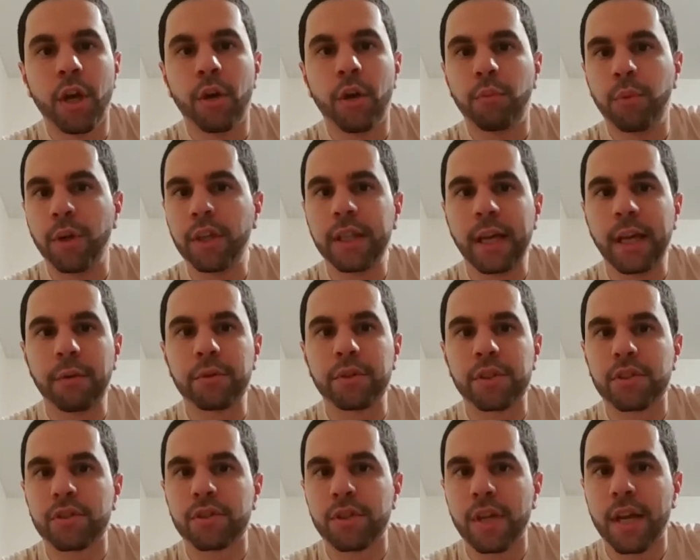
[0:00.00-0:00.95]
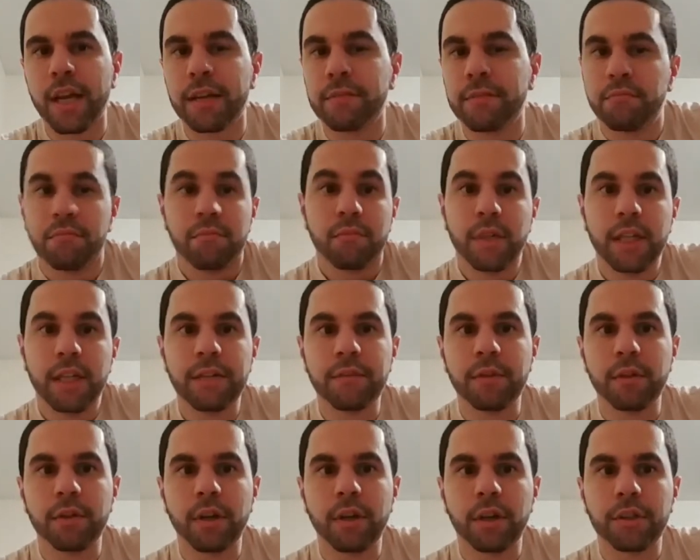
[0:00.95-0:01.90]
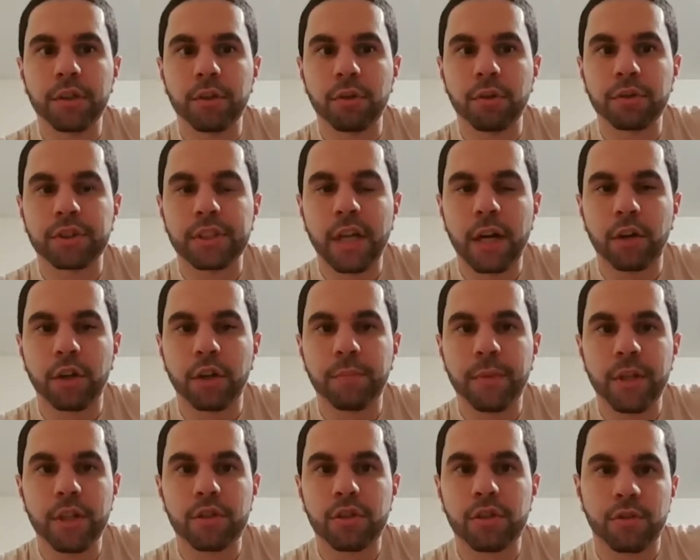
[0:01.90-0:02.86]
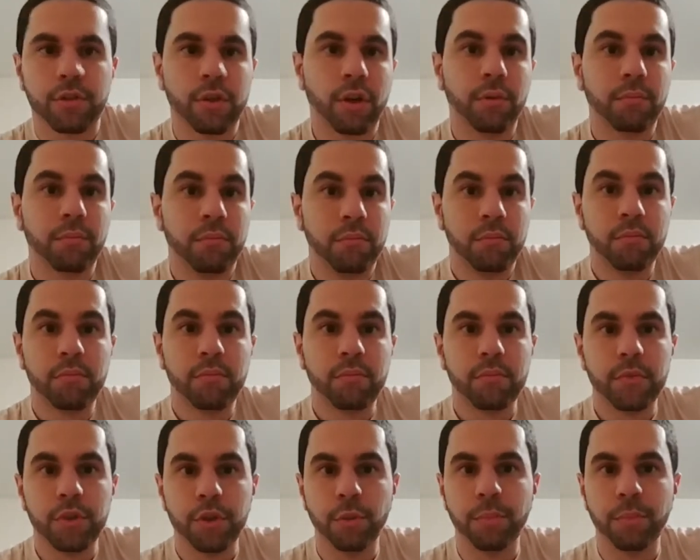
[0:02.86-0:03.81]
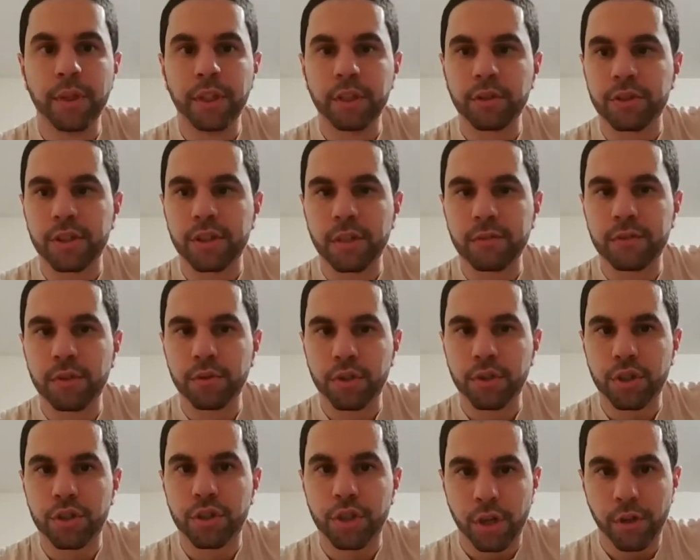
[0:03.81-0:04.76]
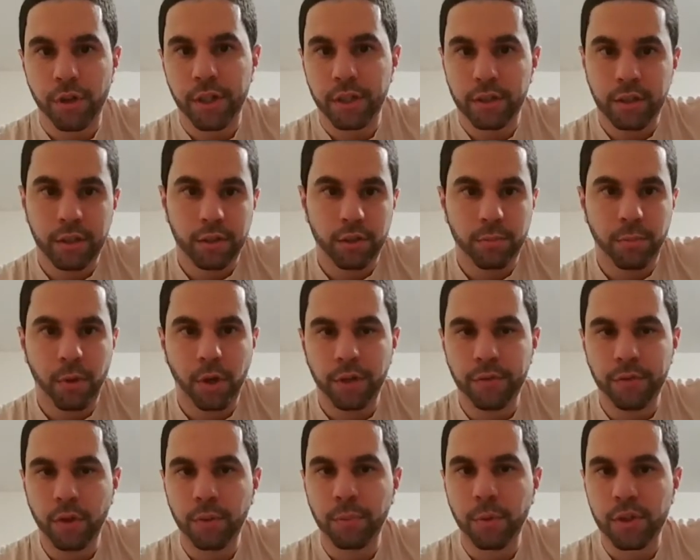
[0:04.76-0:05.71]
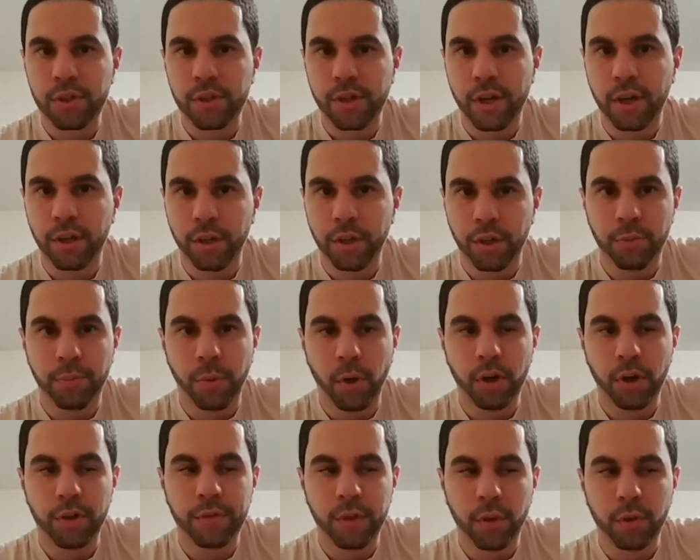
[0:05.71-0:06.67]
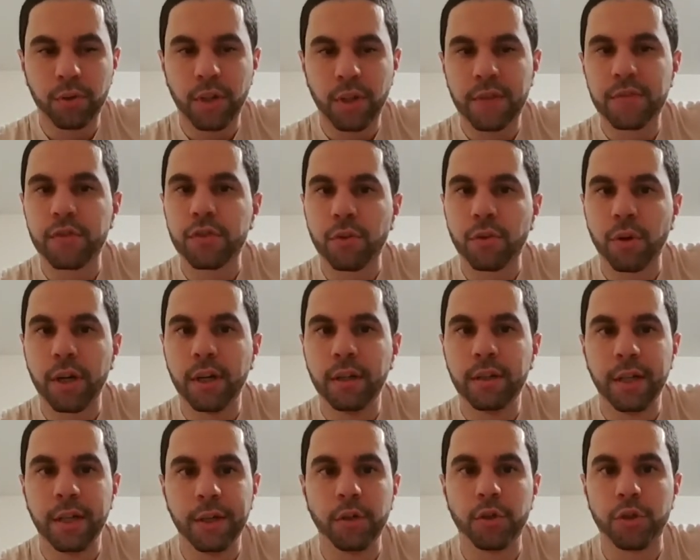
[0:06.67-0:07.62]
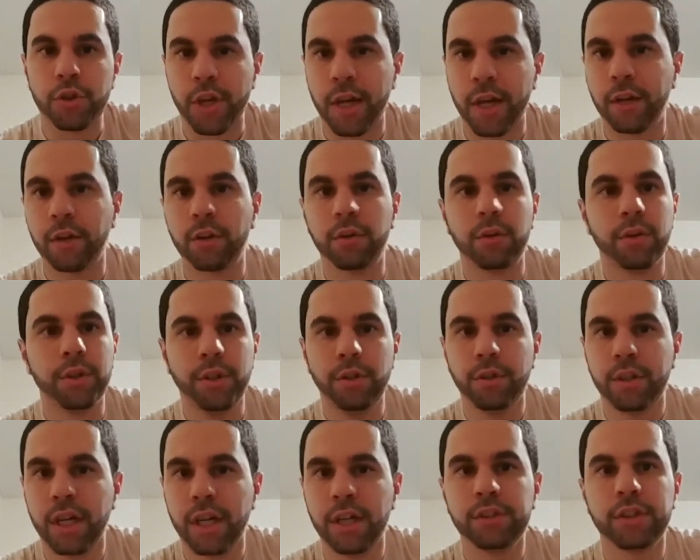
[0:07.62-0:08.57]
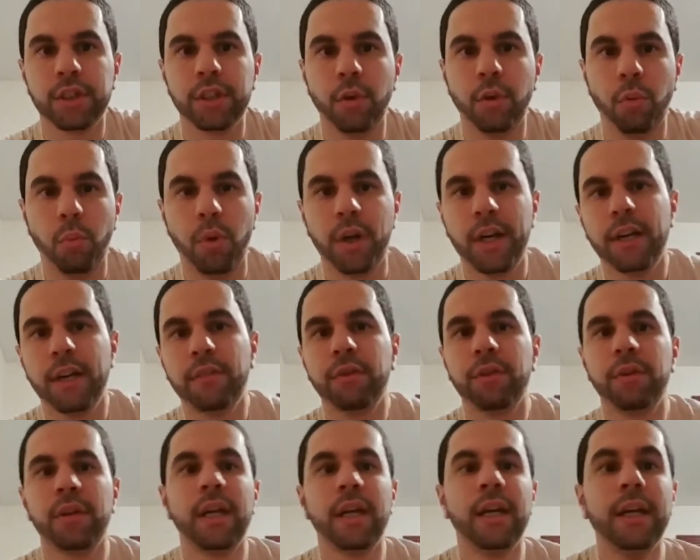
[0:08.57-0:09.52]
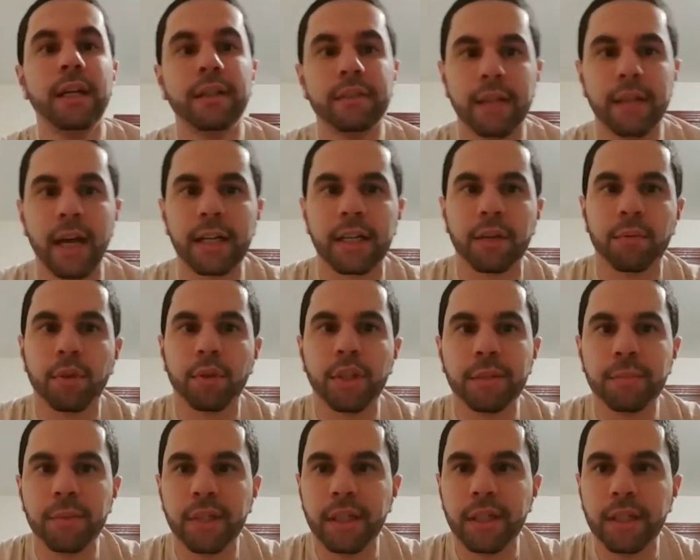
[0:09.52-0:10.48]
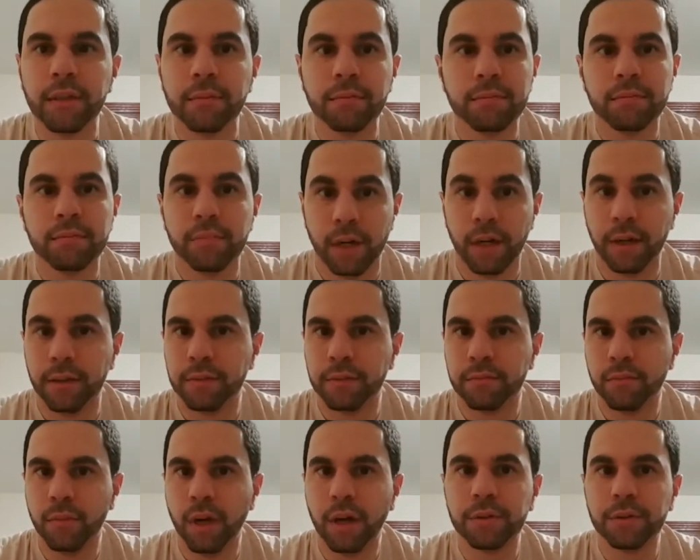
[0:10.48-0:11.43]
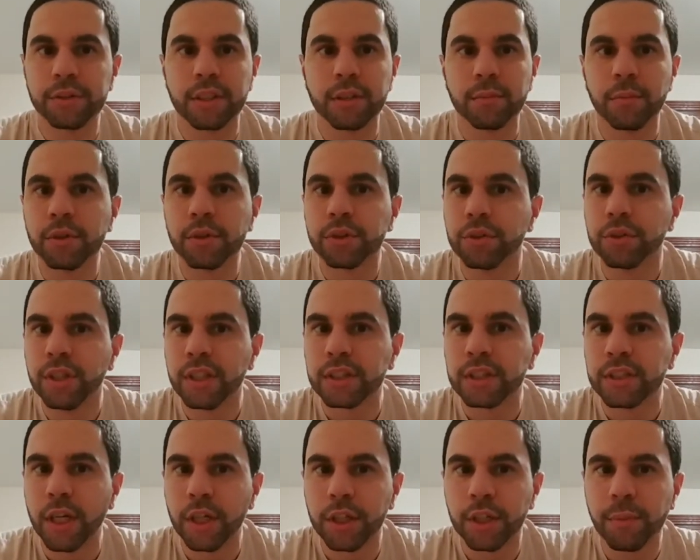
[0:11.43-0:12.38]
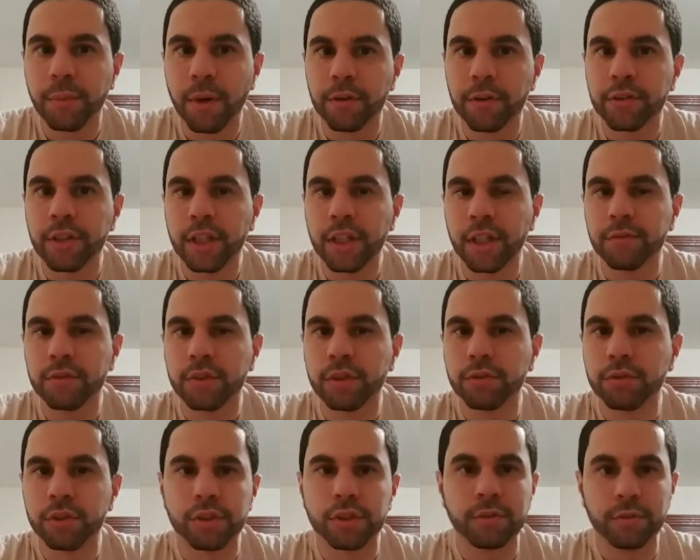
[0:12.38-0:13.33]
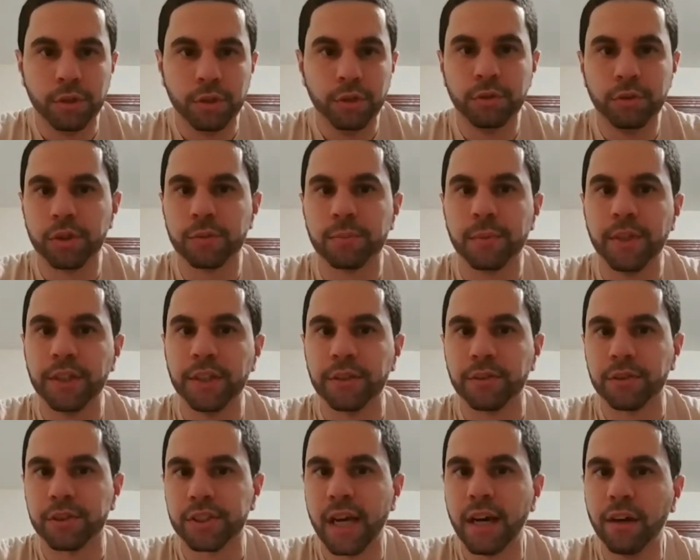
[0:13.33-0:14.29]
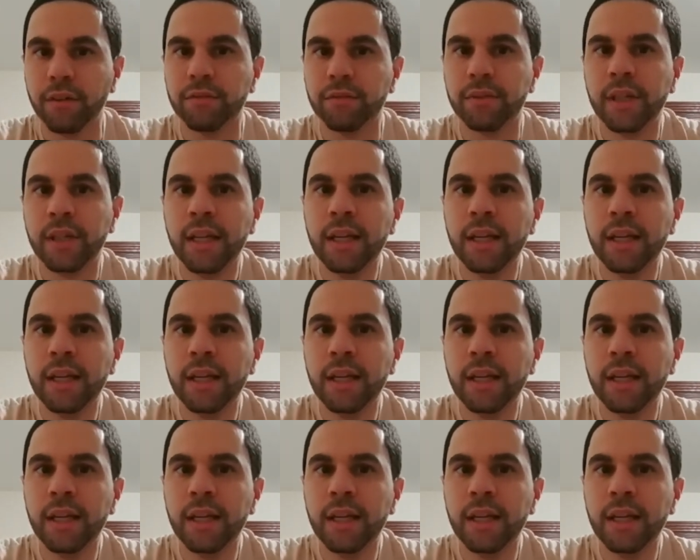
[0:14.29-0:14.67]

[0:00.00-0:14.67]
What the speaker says: really I would just say even your own style could be just you being yourself too and just sharing either part of your personality or part of your life story in your channel or in your content or whatever. That could really be probably, I would say, the most unique style you could probably think of too, just you just being yourself.